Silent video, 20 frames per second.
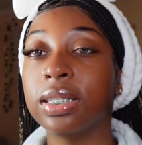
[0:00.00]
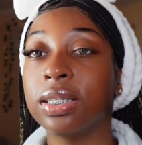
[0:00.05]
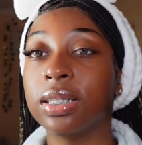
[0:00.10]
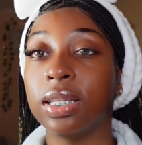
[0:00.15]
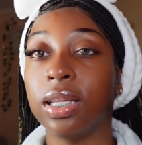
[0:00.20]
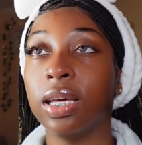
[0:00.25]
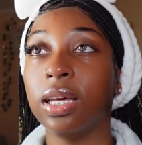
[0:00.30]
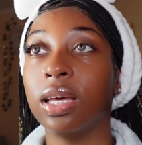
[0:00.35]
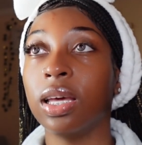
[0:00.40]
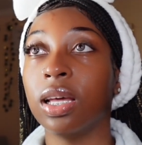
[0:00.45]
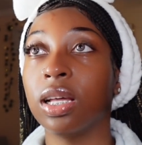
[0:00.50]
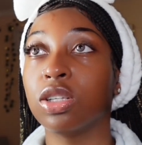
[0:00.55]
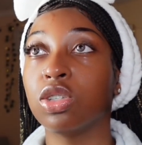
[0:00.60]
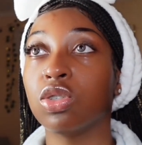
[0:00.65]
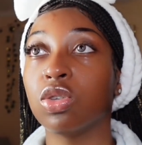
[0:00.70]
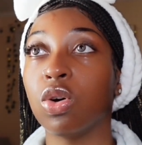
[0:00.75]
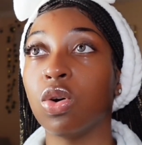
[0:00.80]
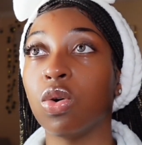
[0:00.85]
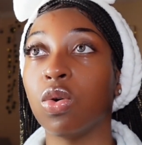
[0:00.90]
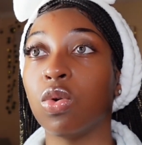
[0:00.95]
sticking,
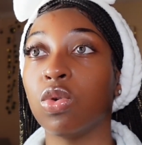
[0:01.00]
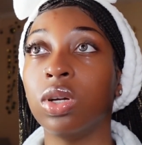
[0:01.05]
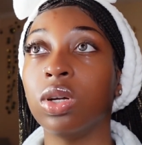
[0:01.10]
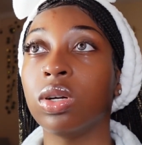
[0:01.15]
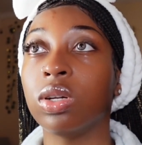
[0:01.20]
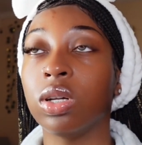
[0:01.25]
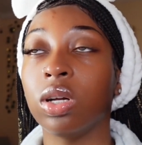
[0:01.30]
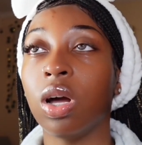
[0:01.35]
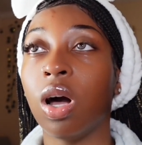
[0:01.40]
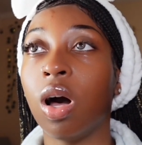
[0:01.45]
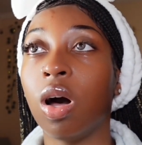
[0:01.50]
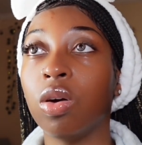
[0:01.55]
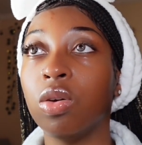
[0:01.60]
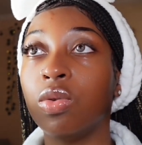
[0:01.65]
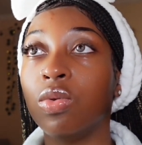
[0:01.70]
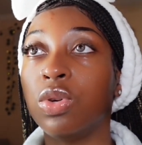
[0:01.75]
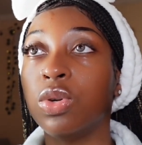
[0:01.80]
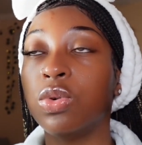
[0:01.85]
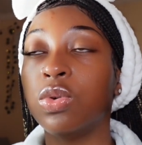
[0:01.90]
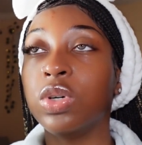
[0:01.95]
so literally all you
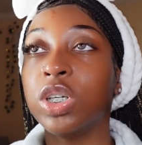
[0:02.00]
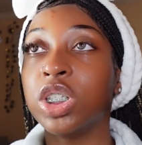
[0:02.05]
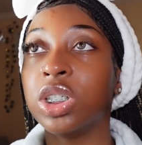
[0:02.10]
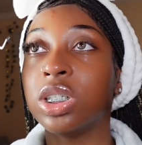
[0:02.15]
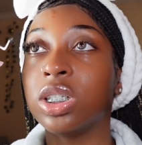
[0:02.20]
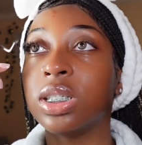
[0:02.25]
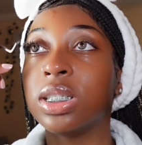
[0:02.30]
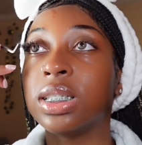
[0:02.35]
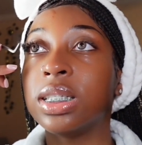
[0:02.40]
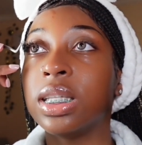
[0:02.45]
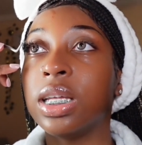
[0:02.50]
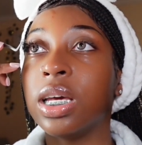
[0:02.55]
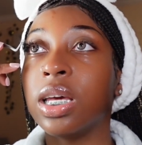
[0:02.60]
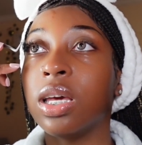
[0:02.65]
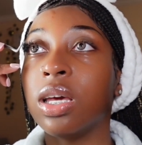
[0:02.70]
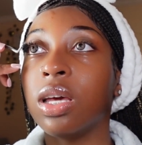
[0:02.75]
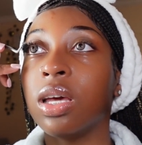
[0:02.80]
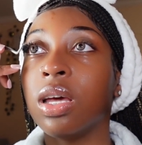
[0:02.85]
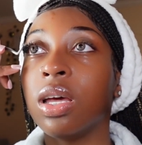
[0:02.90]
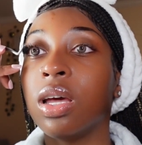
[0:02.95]
do is just stick
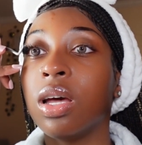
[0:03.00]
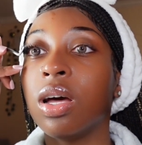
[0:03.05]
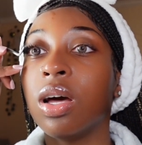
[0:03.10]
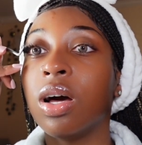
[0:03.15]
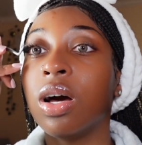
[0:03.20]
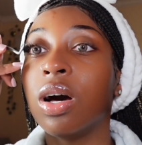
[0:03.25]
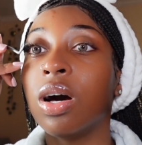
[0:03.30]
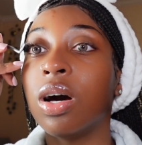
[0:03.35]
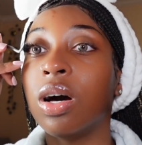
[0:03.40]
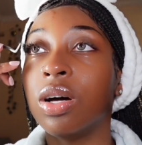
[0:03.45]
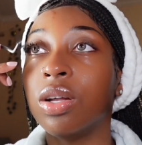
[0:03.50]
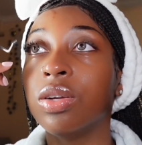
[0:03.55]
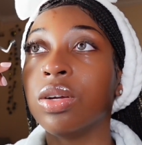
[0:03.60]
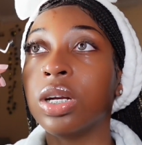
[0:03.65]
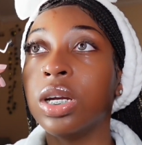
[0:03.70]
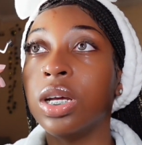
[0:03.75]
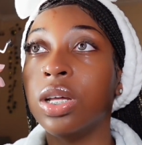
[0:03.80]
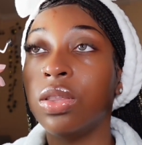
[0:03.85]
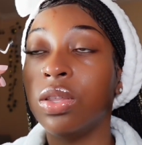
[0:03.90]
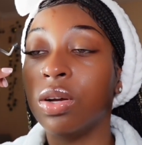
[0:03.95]
it
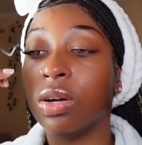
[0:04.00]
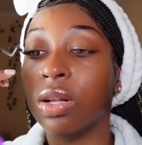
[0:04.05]
underneath your